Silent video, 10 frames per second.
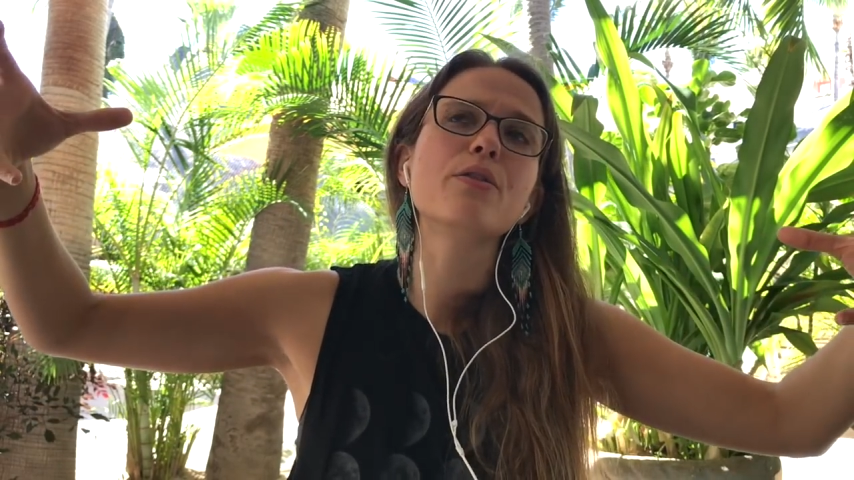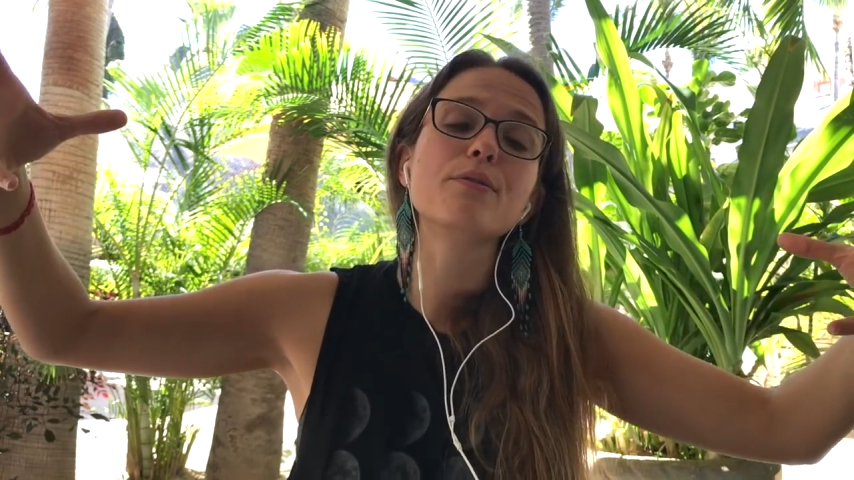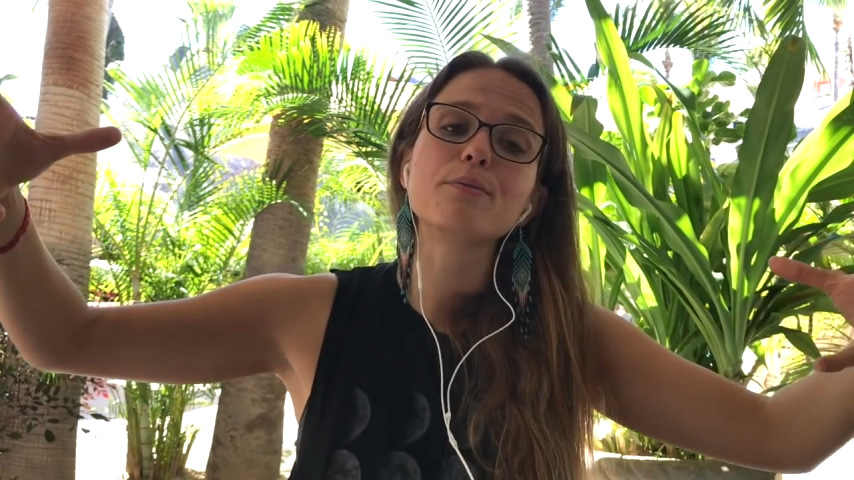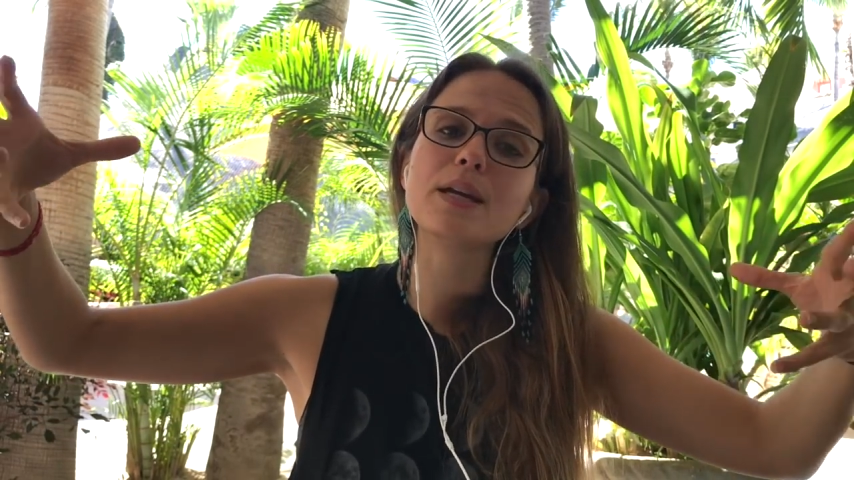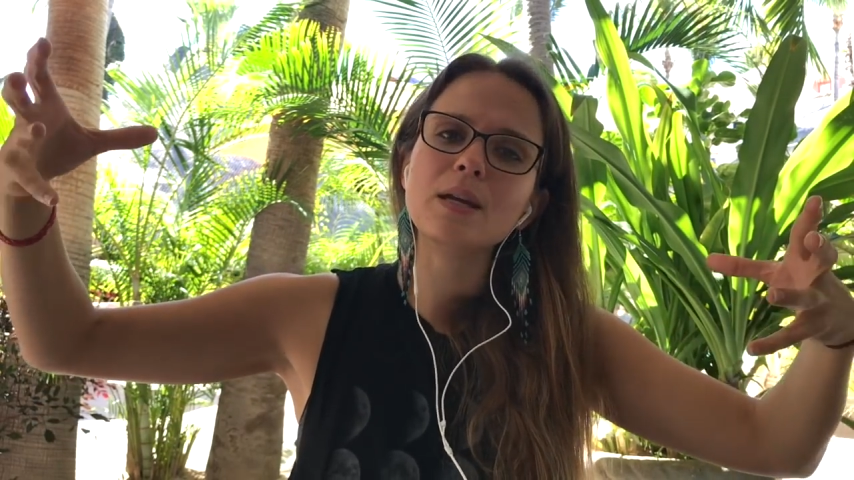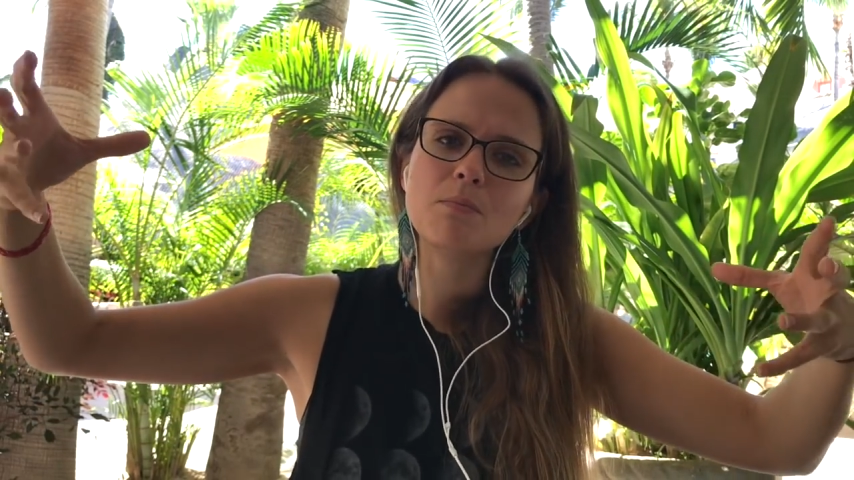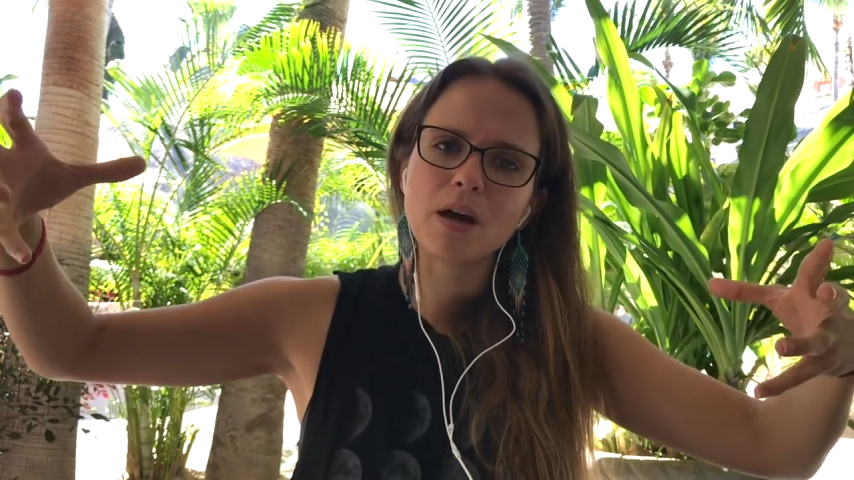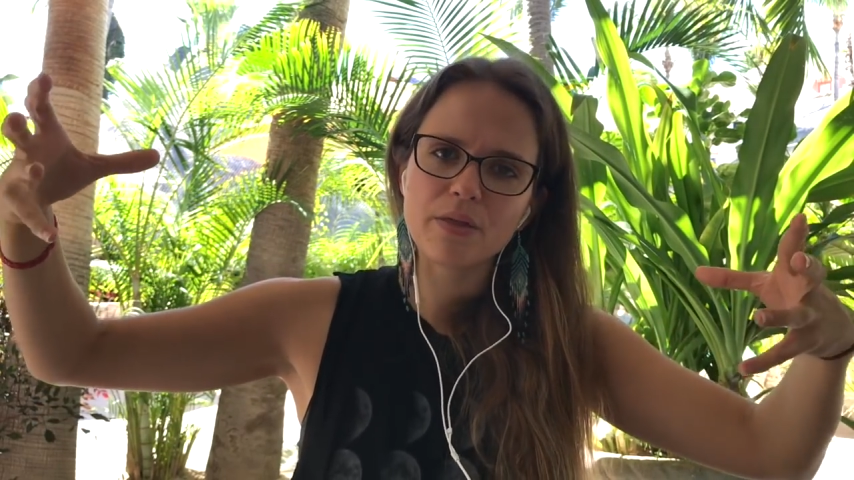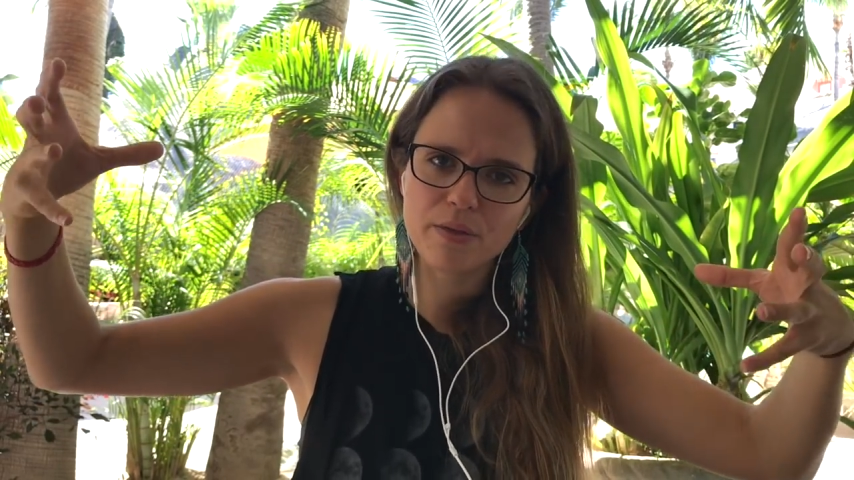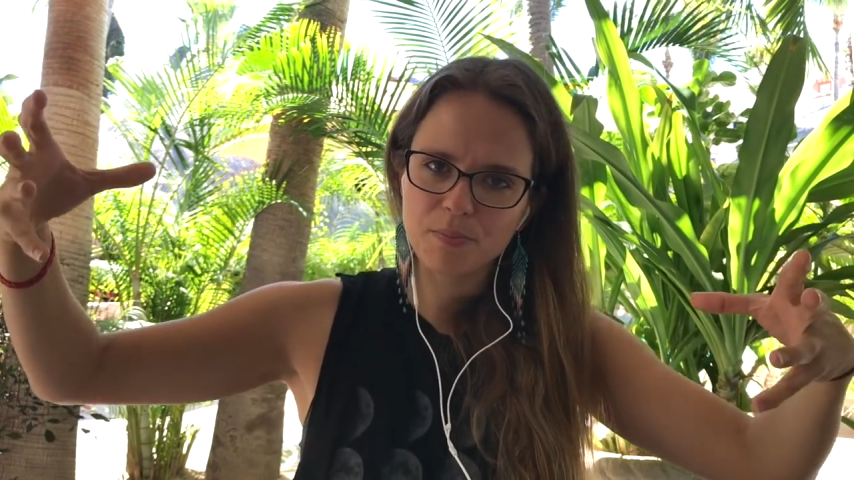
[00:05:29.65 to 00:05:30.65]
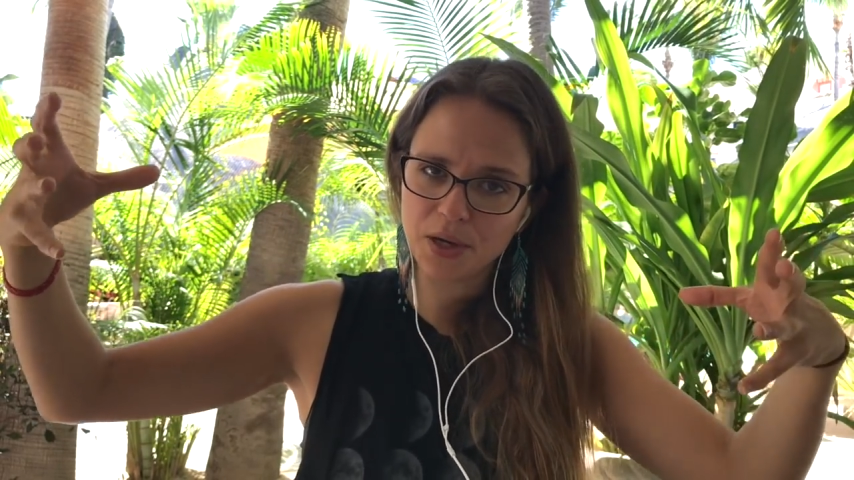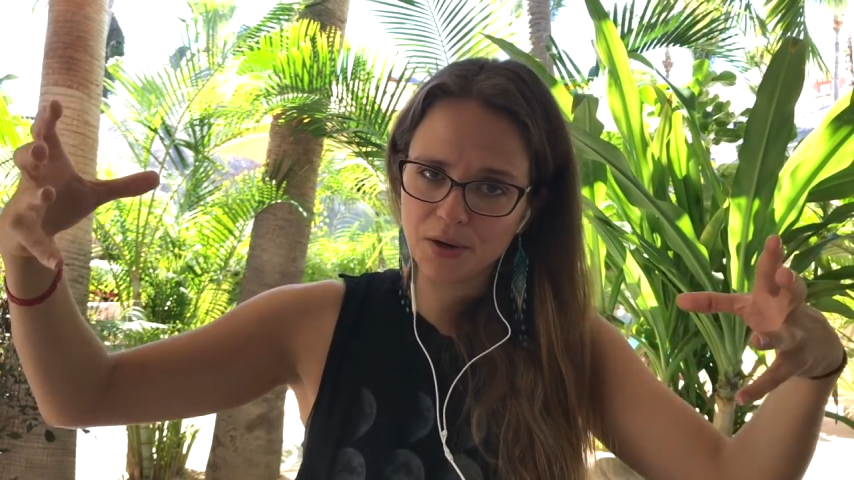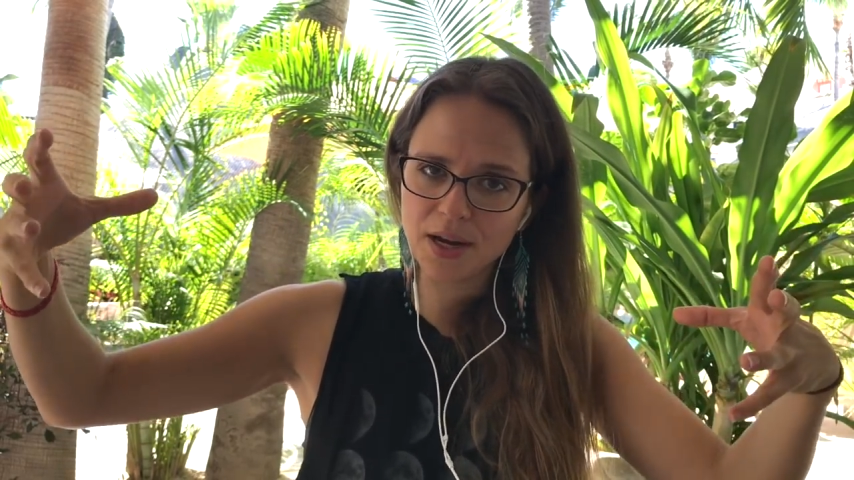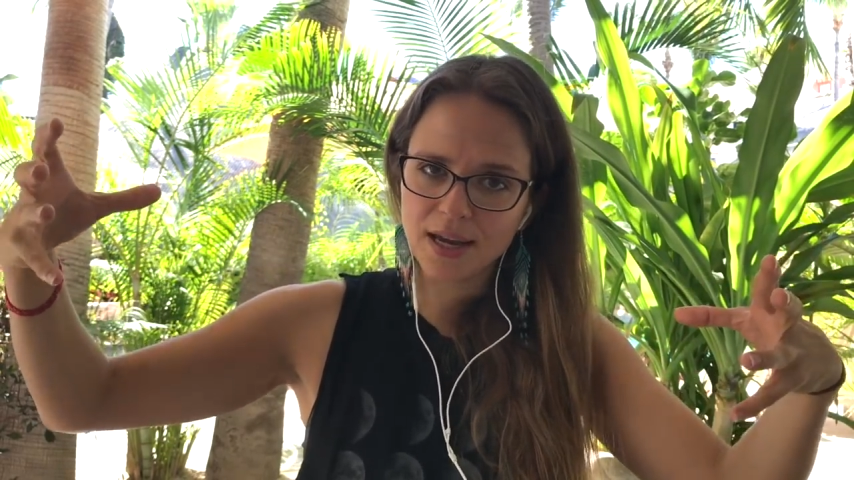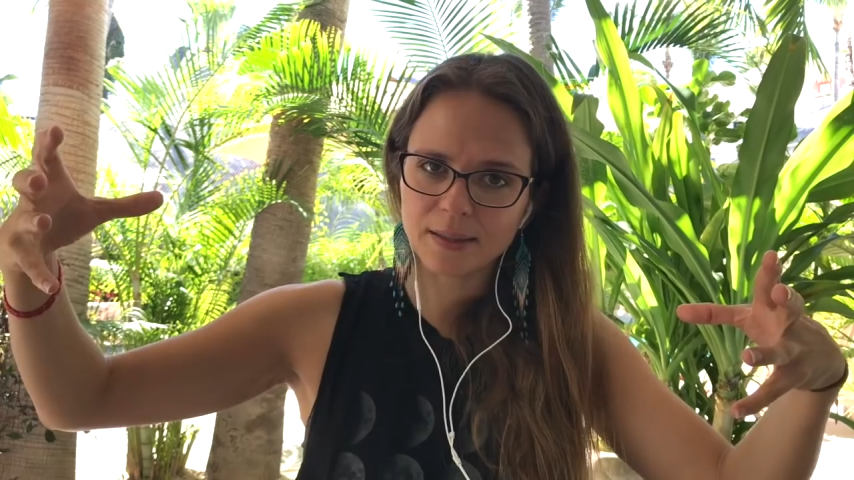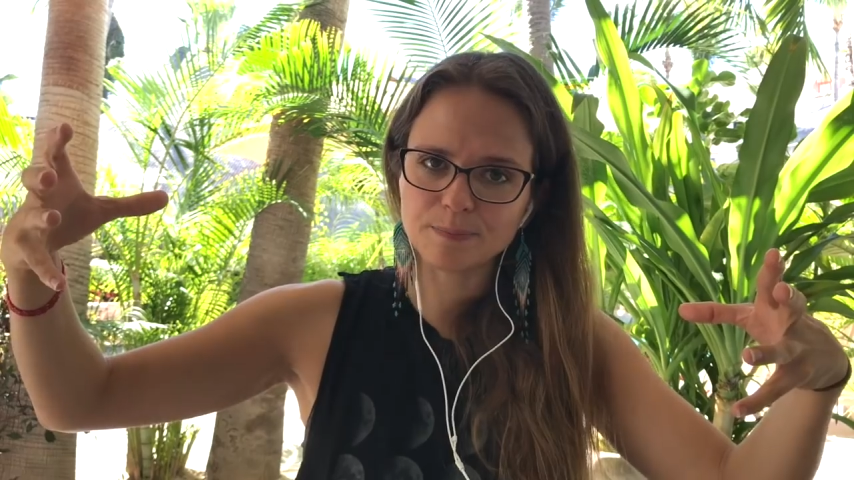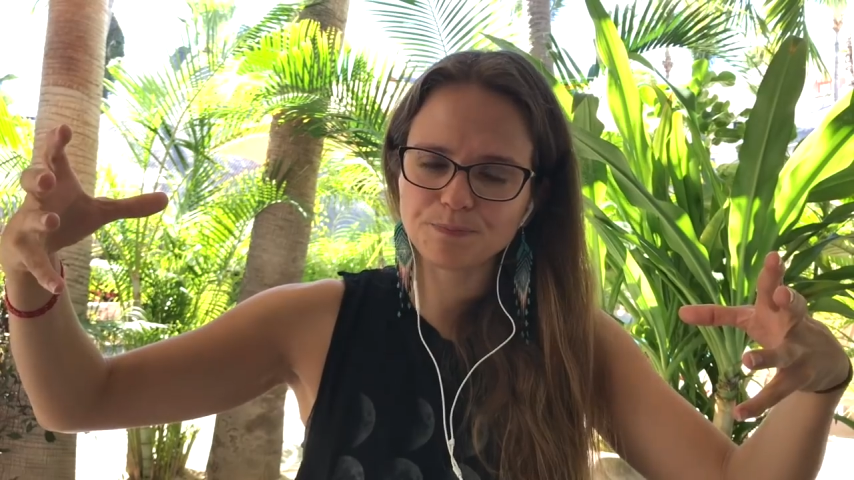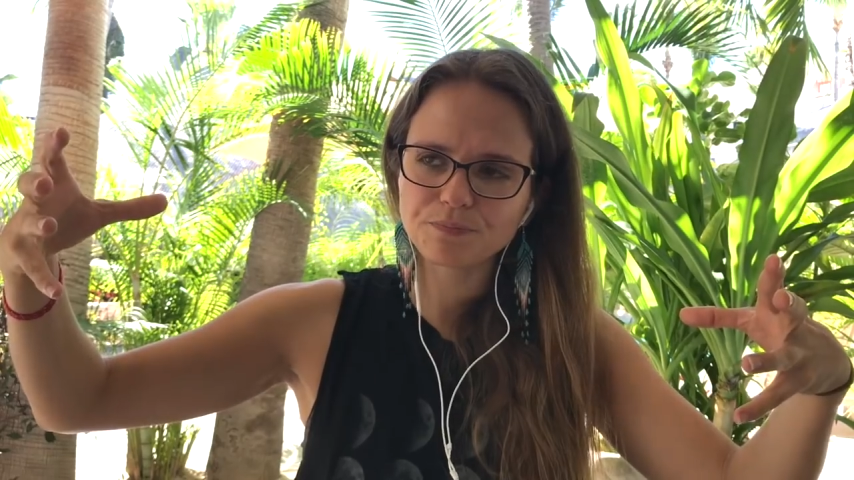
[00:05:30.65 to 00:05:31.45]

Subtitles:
3-month period.